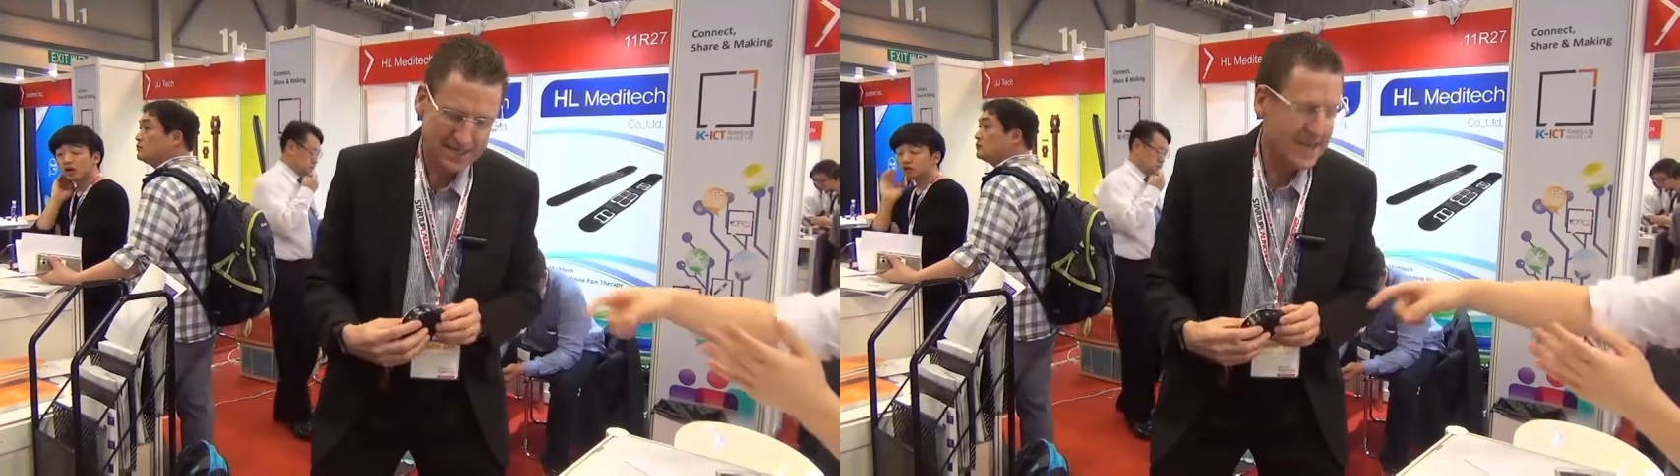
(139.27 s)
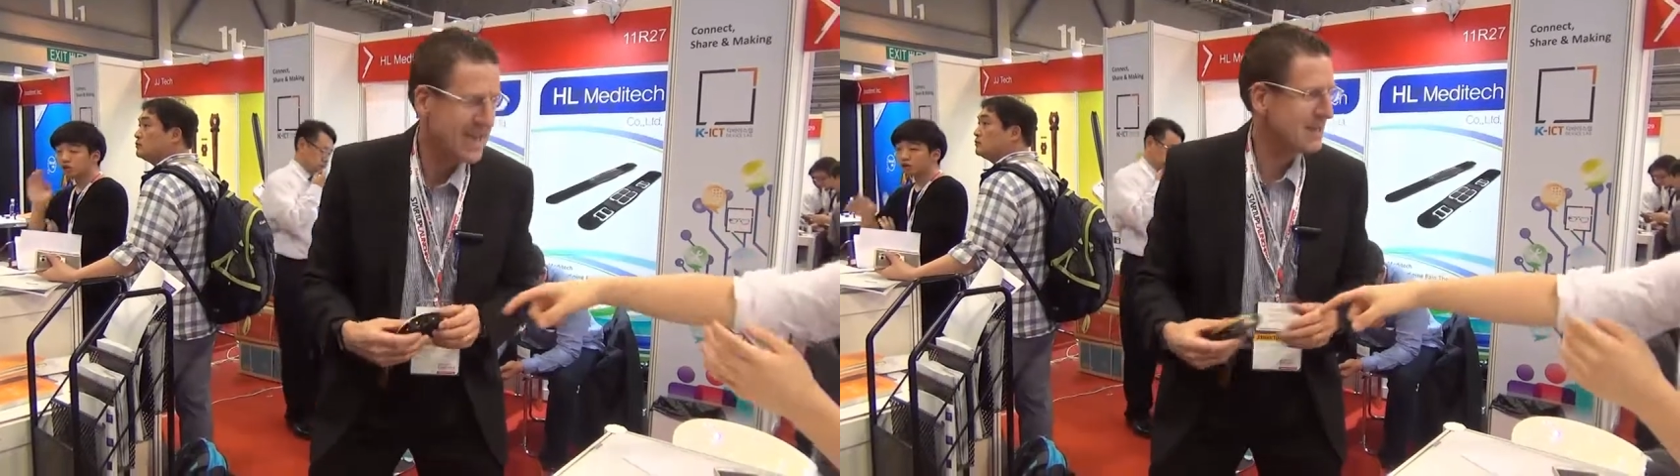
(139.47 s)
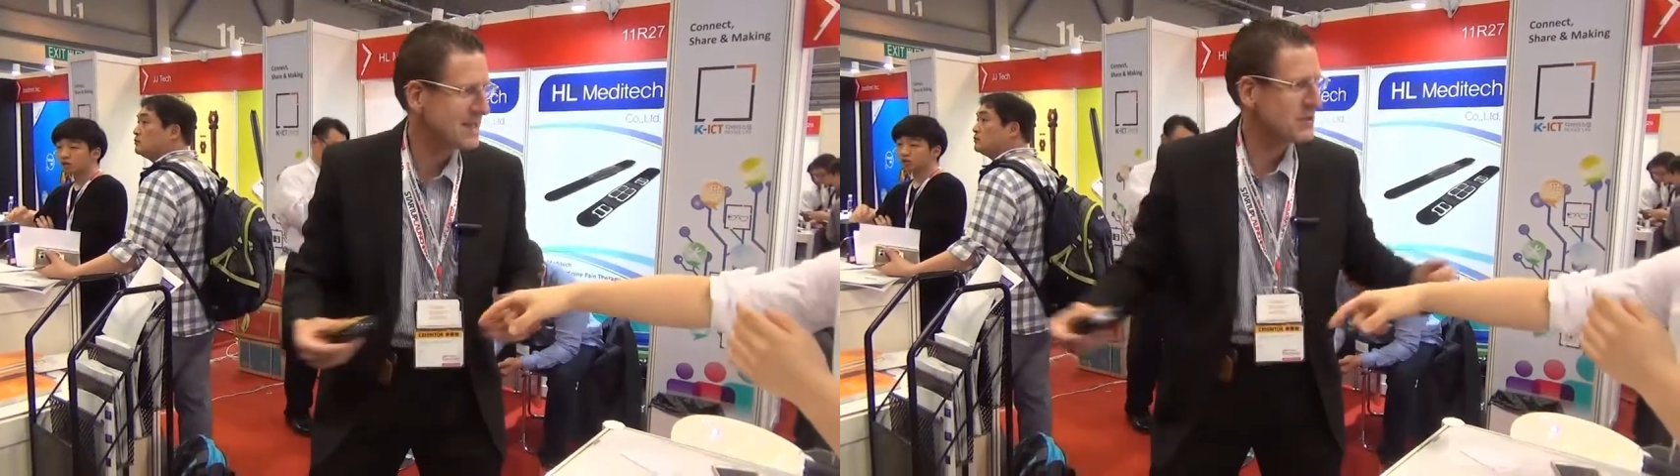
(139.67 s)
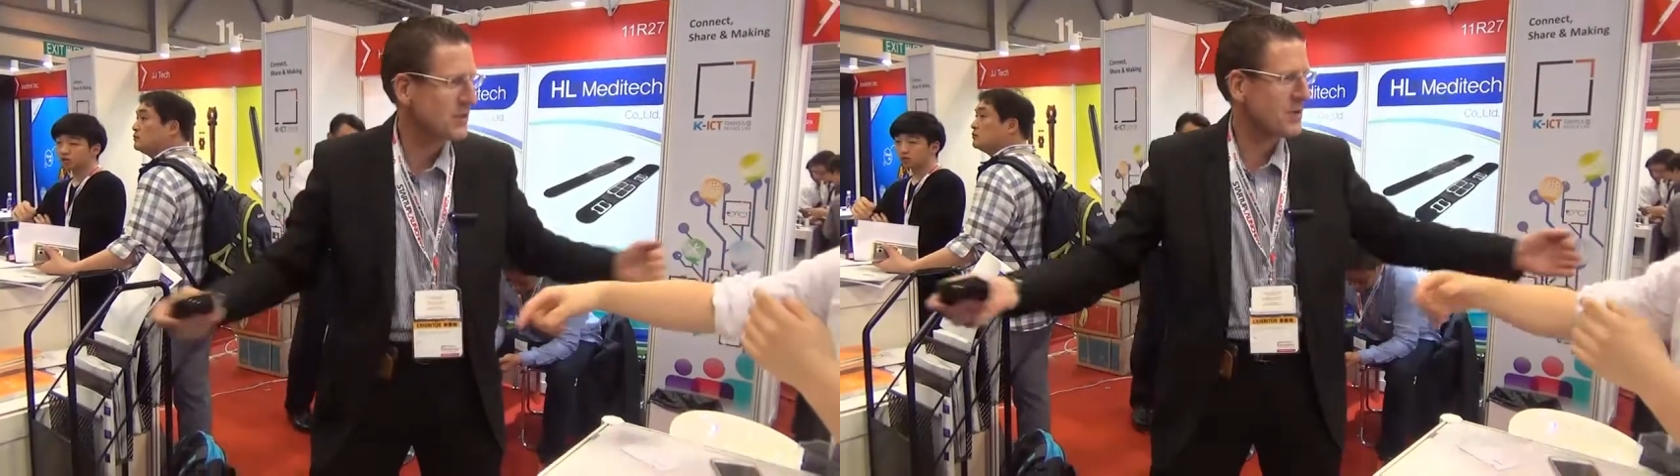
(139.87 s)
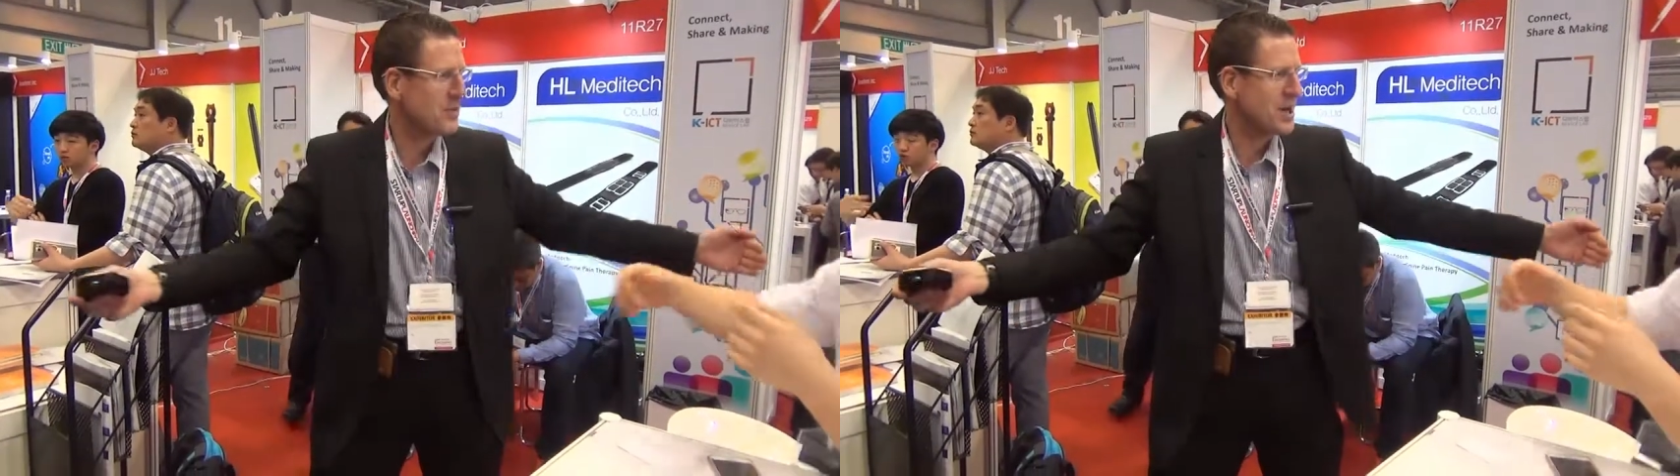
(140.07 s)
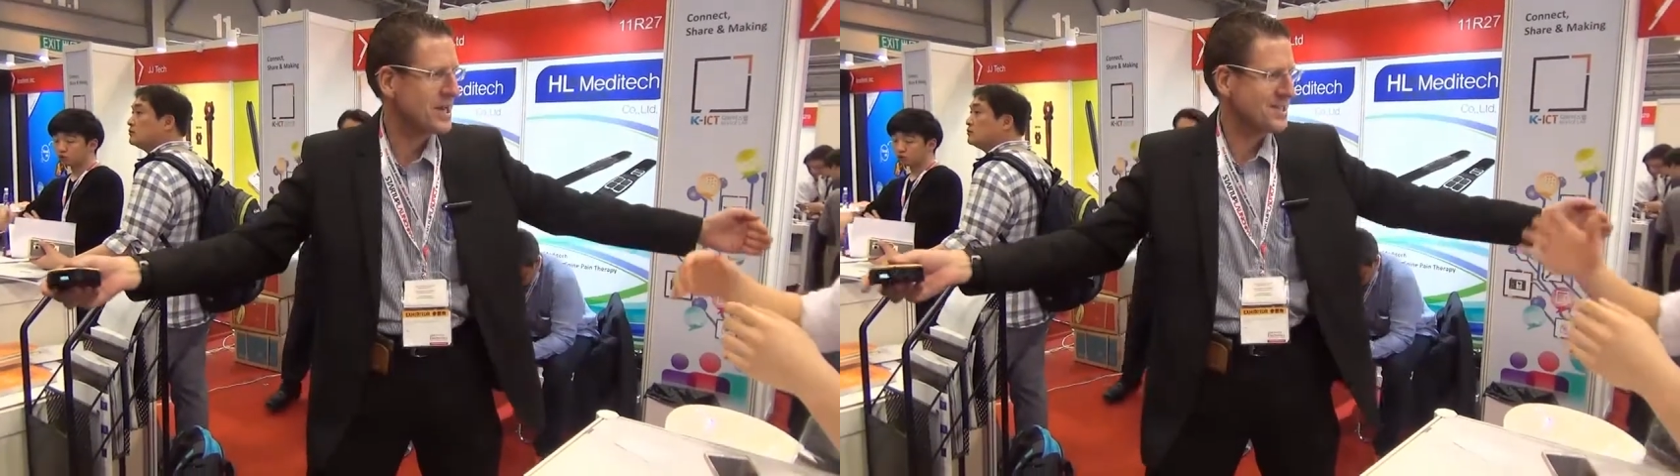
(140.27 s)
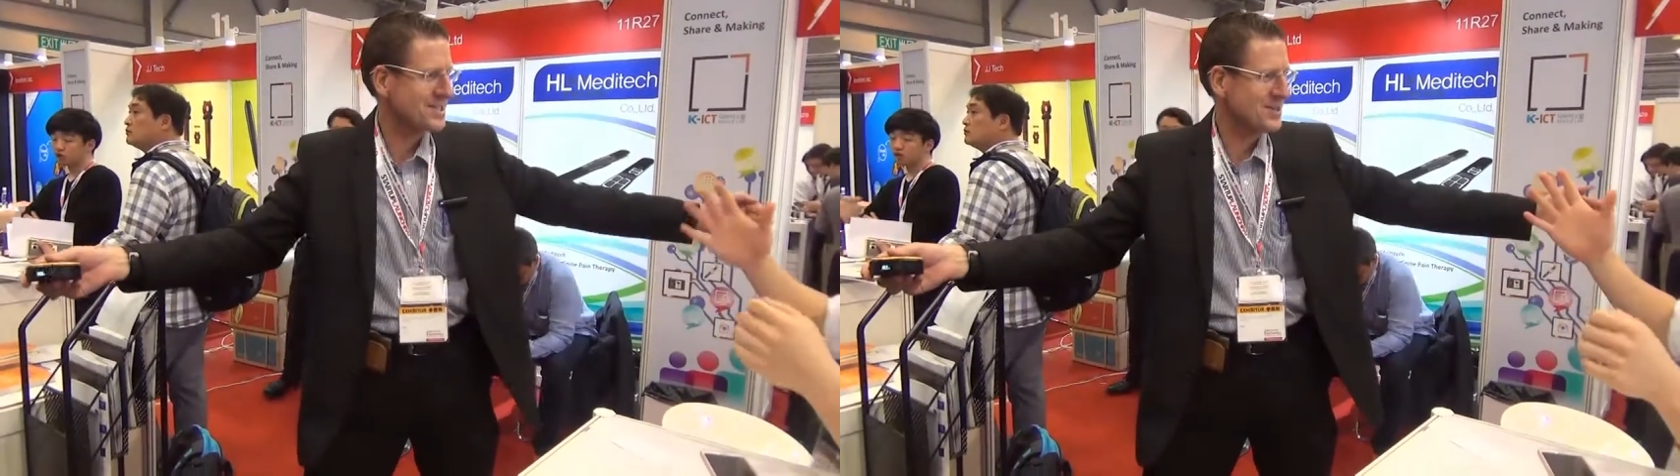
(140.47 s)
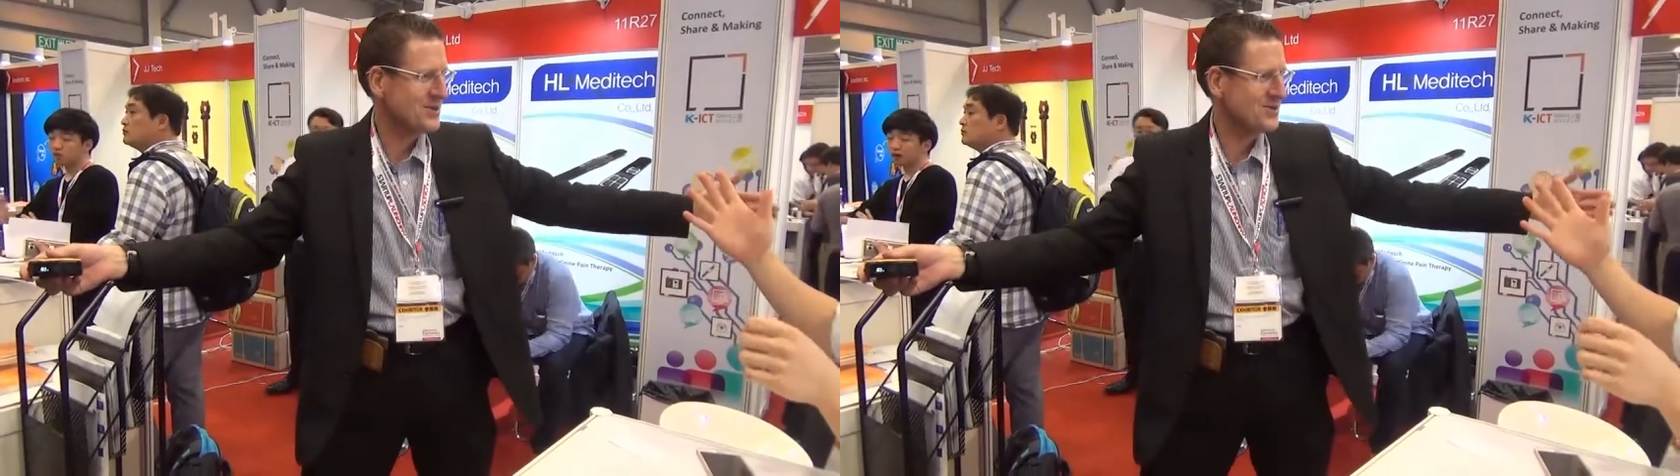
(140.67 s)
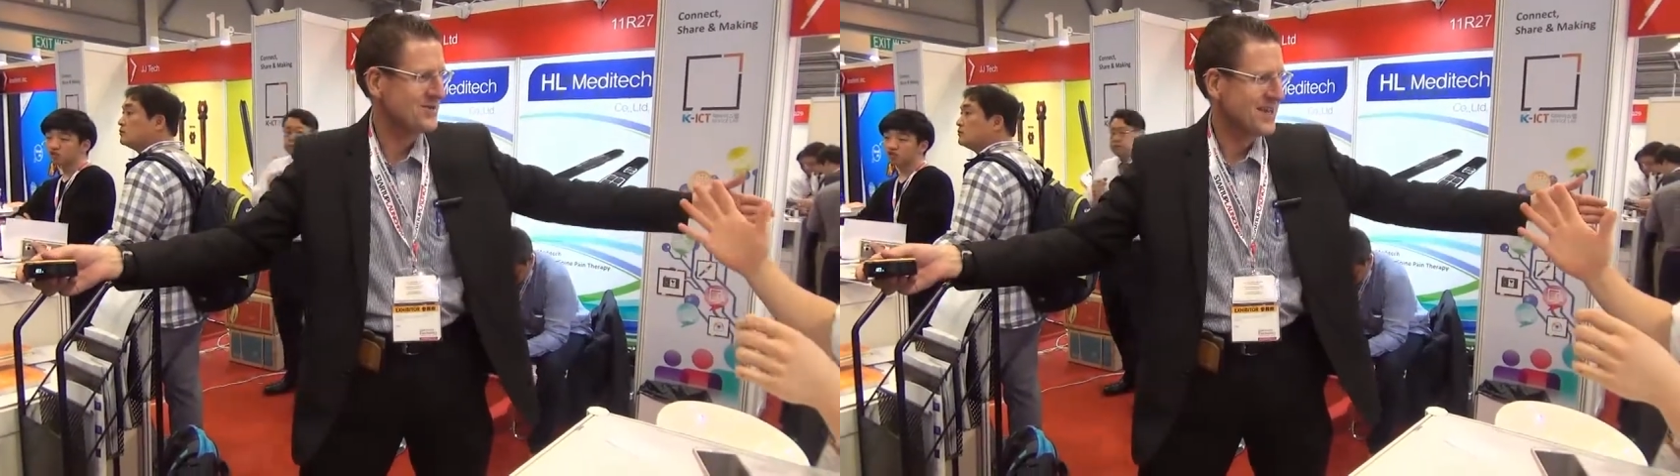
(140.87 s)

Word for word: Yeah, that's what we want. So, so